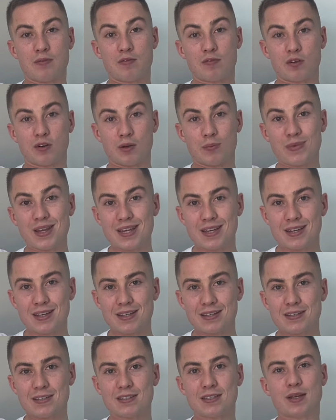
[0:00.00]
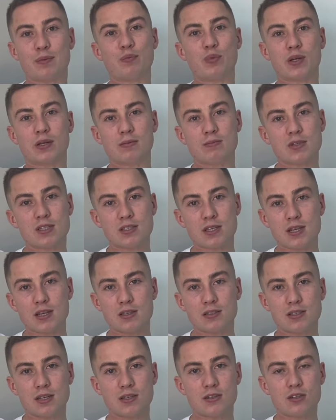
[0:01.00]
for meetings and bringing them to
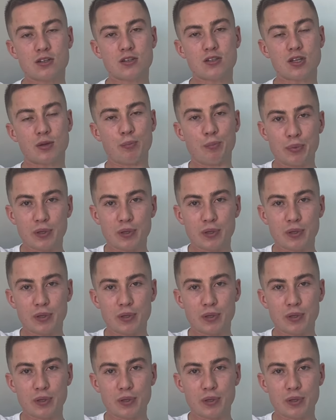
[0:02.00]
sales centers and